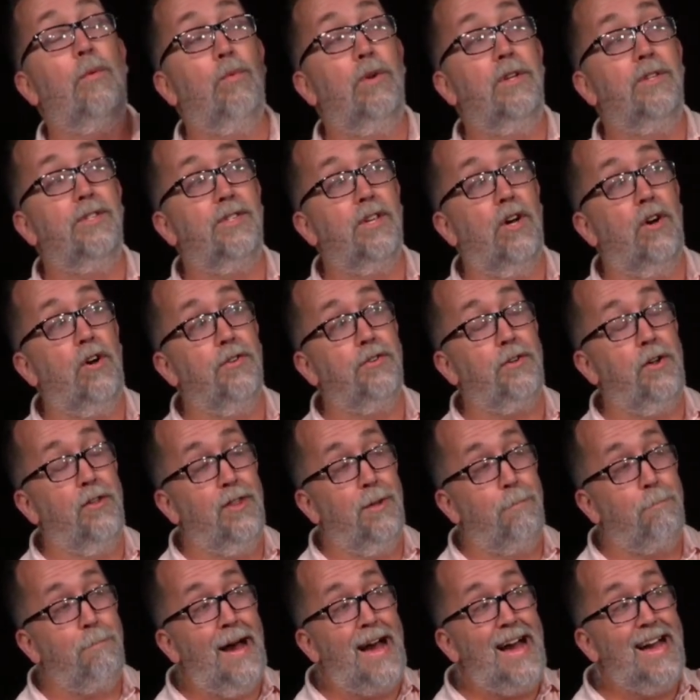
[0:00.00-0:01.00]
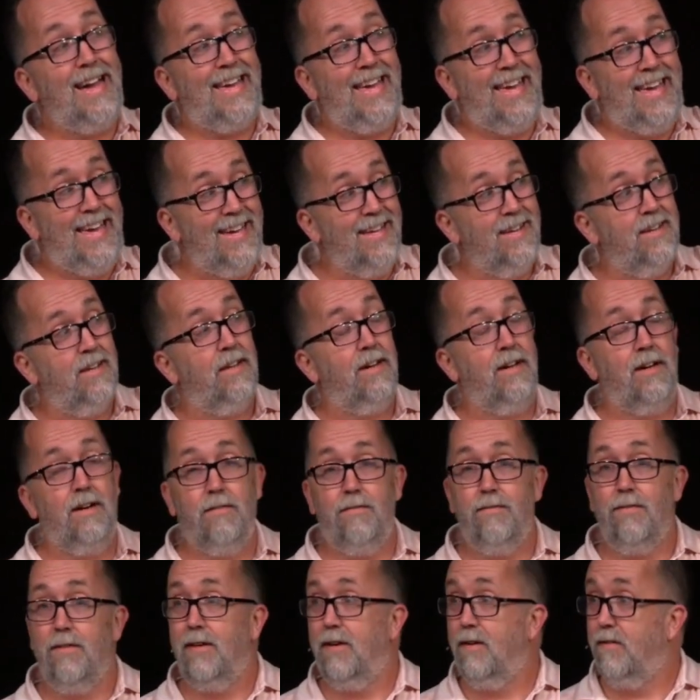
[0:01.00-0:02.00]
result on the back end
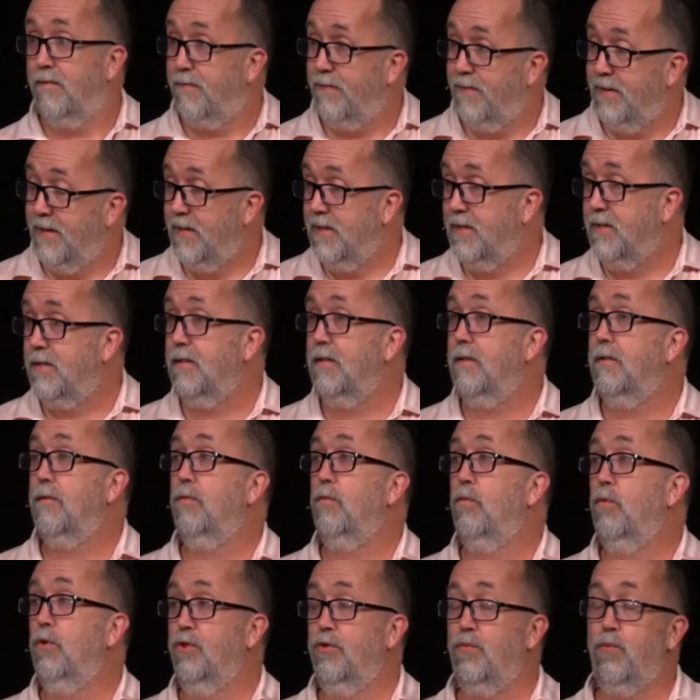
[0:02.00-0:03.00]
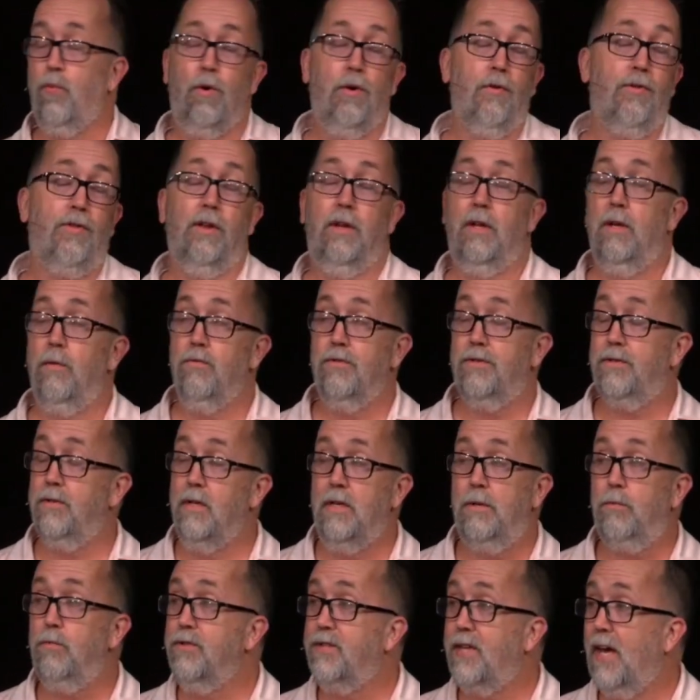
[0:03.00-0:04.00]
of the event was worth it. It was,
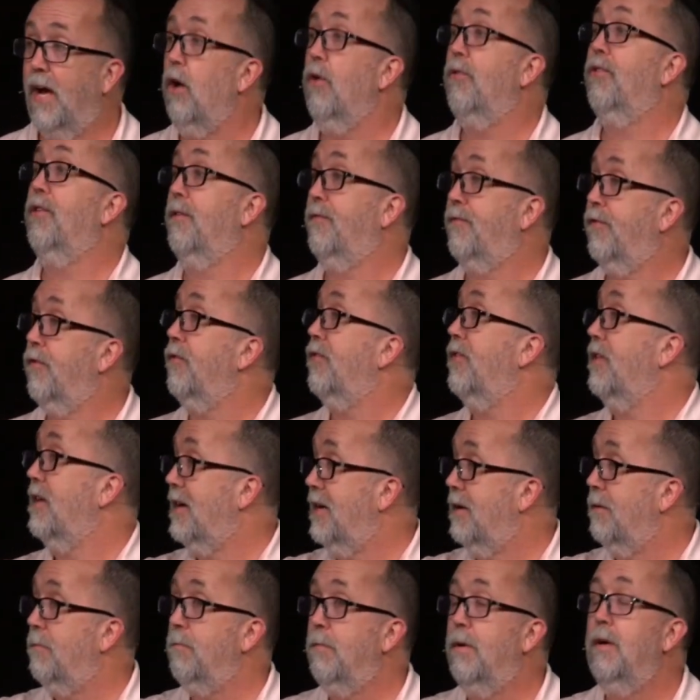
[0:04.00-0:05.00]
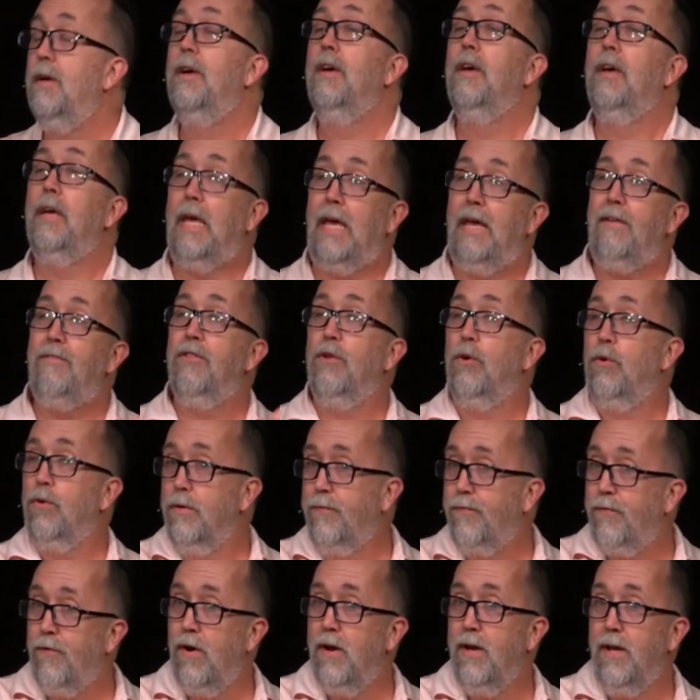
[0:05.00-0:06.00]
it was healthy for them, even though on the
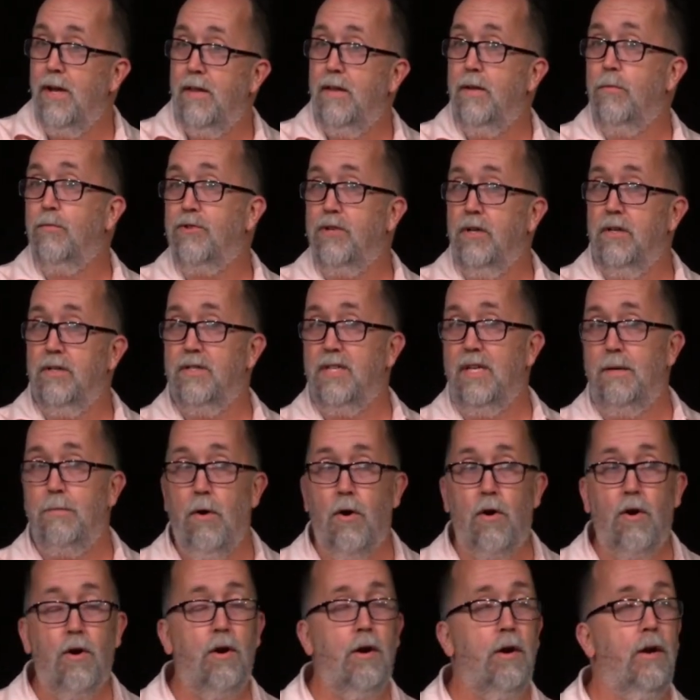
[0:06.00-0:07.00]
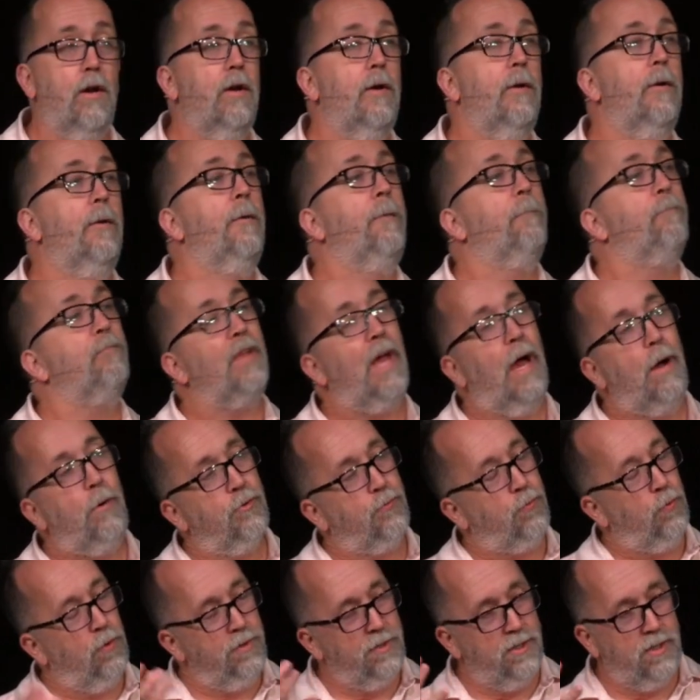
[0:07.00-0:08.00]
front end it was going to seem hard. I
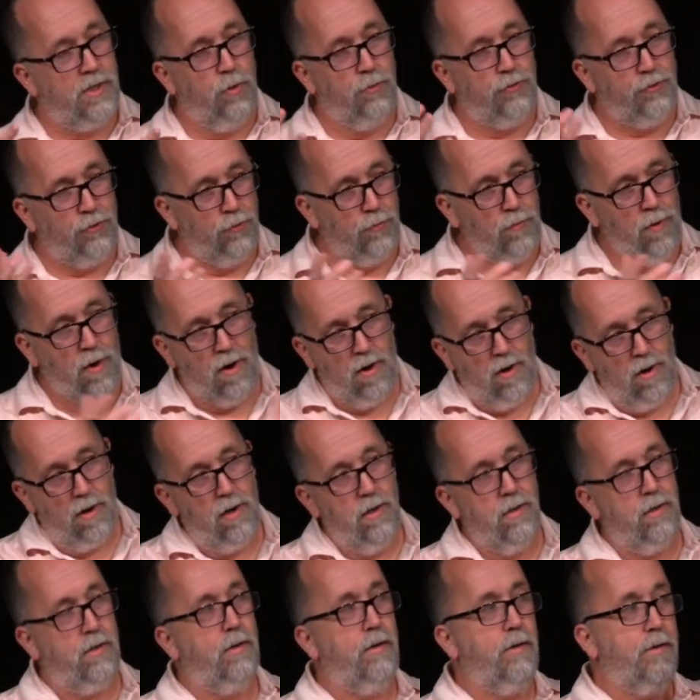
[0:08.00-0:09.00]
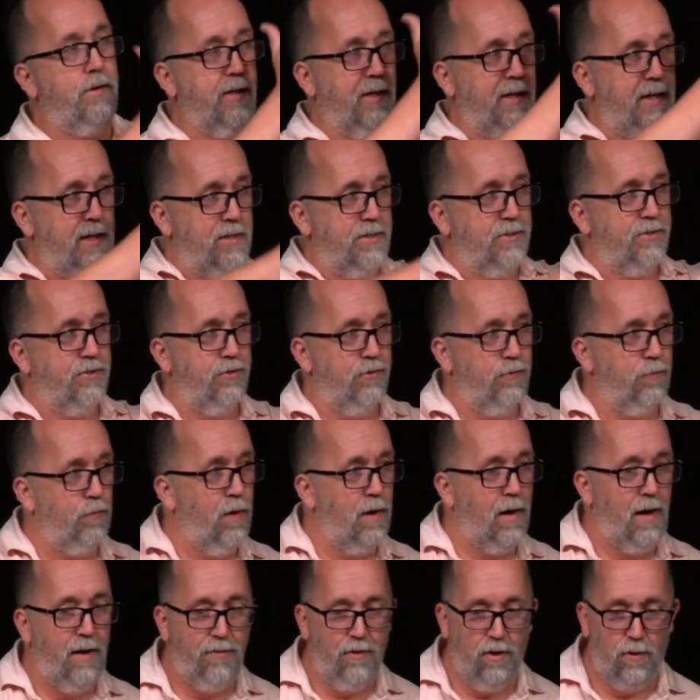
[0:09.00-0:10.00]
was willing to go through hard to get to
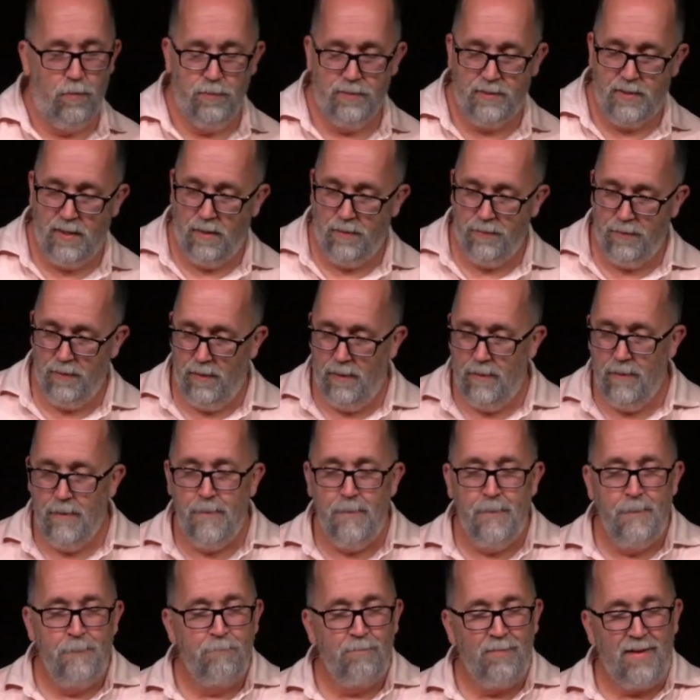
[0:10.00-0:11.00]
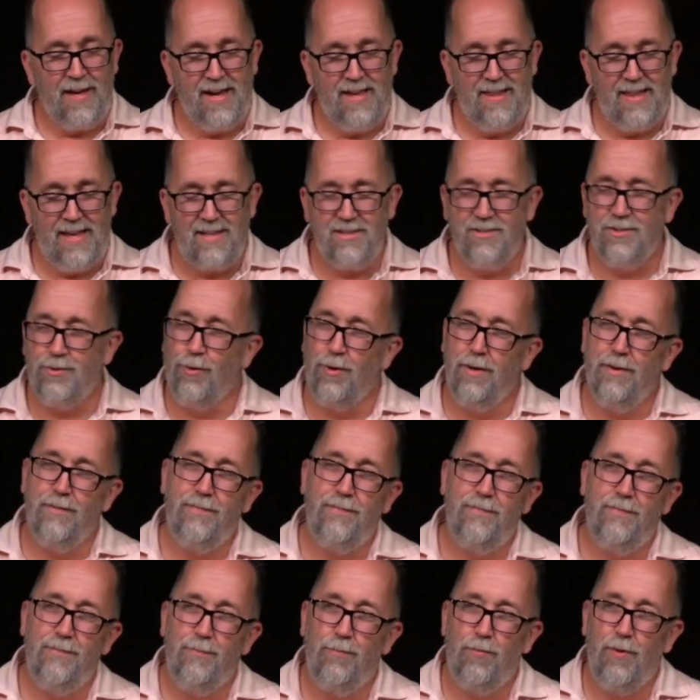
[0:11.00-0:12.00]
what I thought was healthy. And that sort of
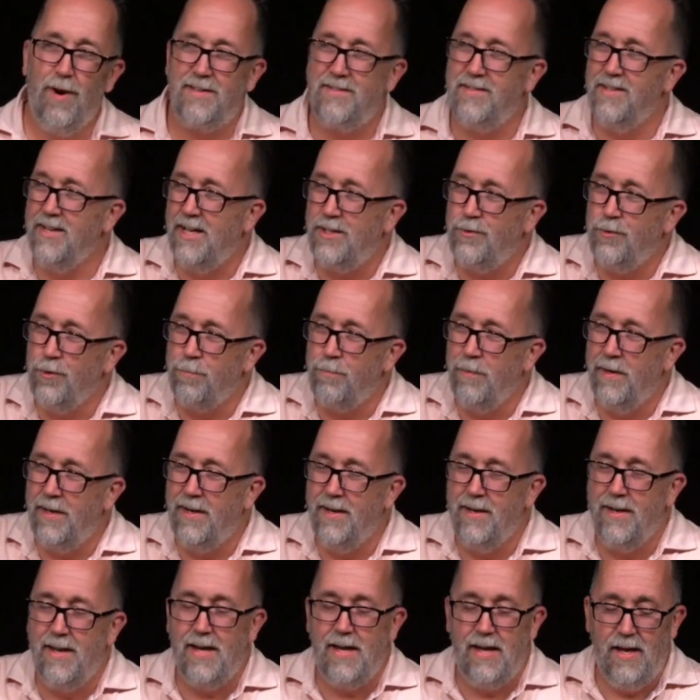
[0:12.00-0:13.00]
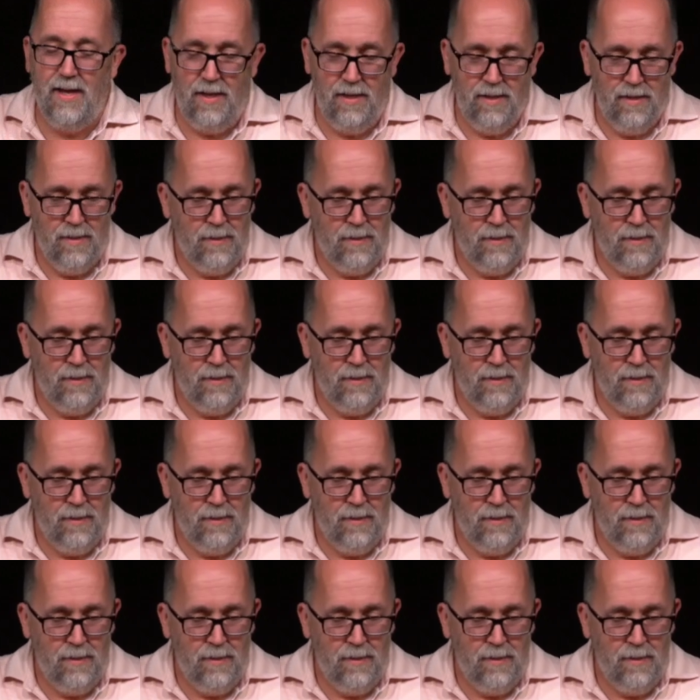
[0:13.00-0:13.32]
resonates with me today.